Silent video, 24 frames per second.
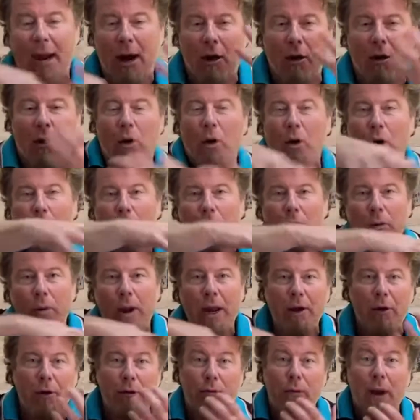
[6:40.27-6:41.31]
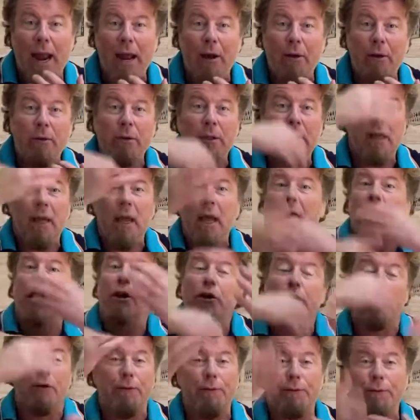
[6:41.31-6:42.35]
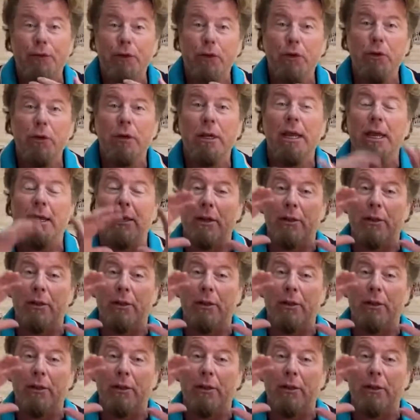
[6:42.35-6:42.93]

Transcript: air all the way around your food